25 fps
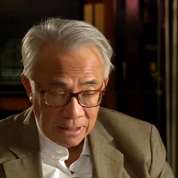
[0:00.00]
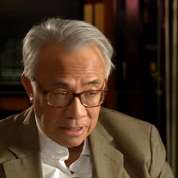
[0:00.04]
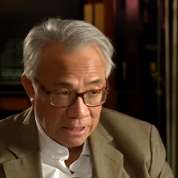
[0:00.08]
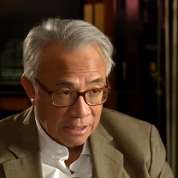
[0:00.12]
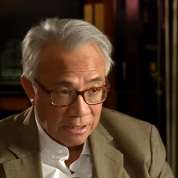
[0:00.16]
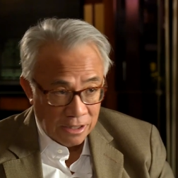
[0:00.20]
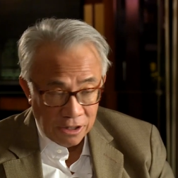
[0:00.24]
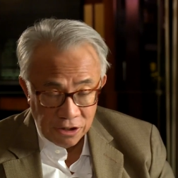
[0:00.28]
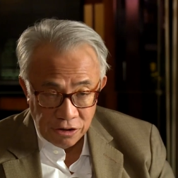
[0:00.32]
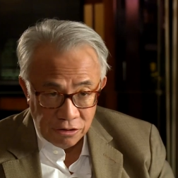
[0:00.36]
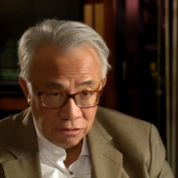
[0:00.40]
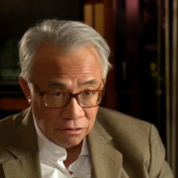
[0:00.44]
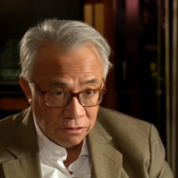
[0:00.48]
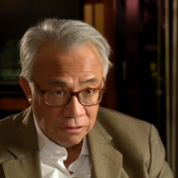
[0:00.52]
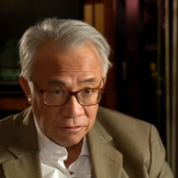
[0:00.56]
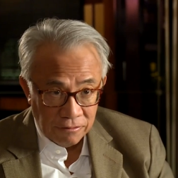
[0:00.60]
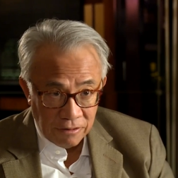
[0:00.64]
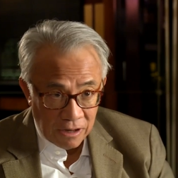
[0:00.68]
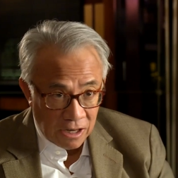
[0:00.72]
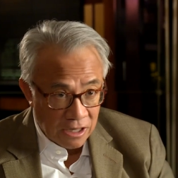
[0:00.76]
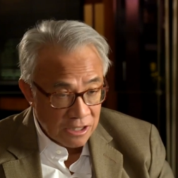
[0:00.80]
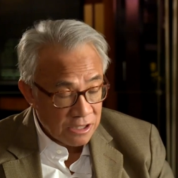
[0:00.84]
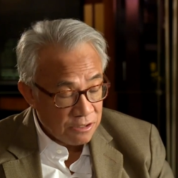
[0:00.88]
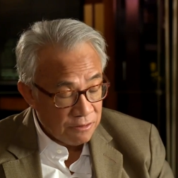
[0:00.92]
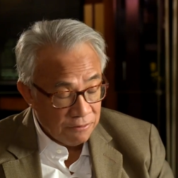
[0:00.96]
in the
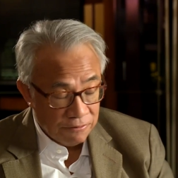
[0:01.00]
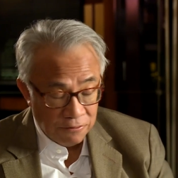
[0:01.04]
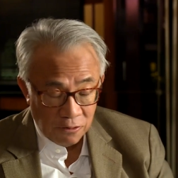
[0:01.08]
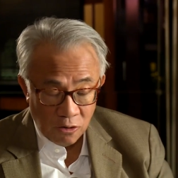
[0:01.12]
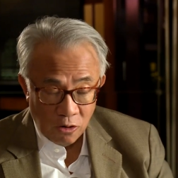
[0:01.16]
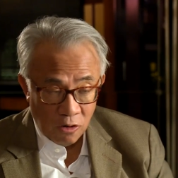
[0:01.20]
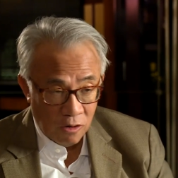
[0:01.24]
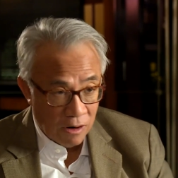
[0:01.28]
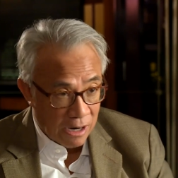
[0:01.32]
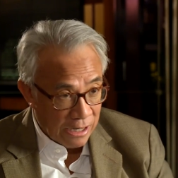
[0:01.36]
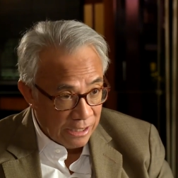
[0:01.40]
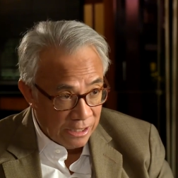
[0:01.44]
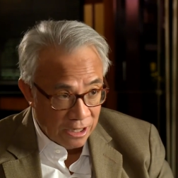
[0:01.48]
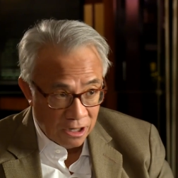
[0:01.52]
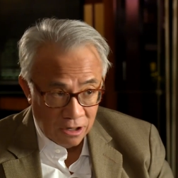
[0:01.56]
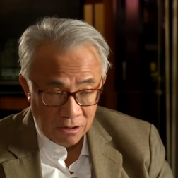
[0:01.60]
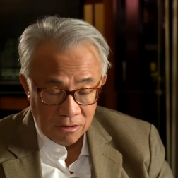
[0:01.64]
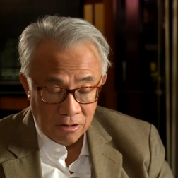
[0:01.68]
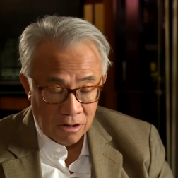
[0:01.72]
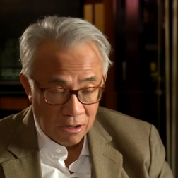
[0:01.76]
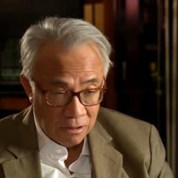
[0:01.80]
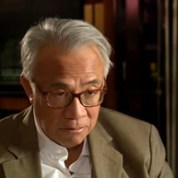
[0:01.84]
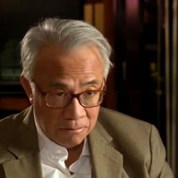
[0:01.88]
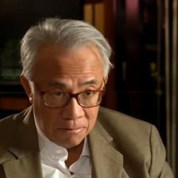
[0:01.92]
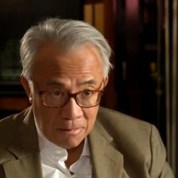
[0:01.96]
universe, for all I know,
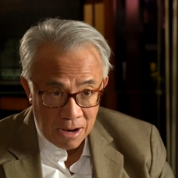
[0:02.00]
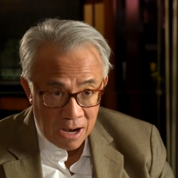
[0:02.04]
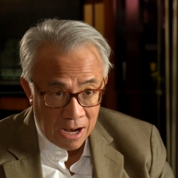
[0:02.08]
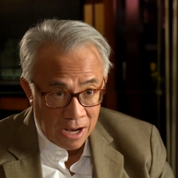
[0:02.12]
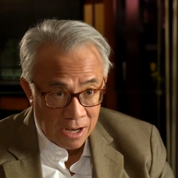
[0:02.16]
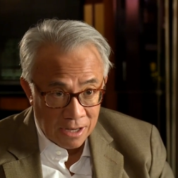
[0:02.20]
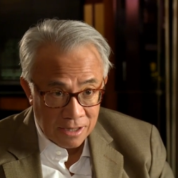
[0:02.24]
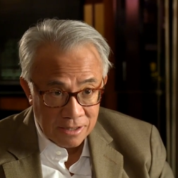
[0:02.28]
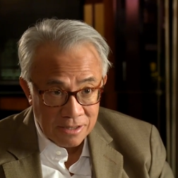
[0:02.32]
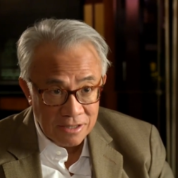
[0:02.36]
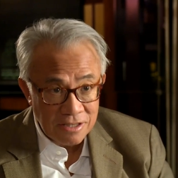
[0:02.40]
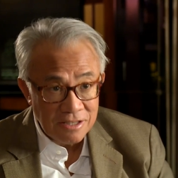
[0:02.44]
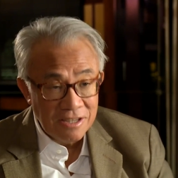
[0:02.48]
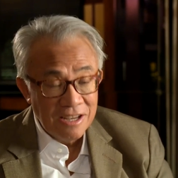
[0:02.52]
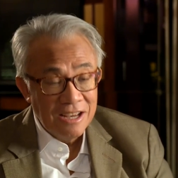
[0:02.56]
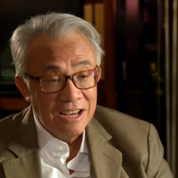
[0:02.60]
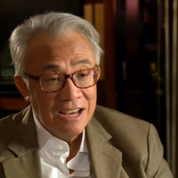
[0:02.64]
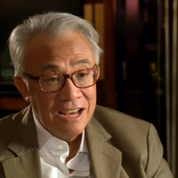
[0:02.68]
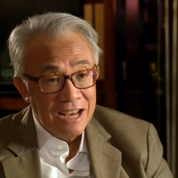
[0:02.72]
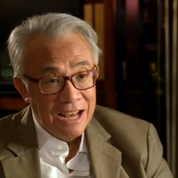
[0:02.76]
on Mars.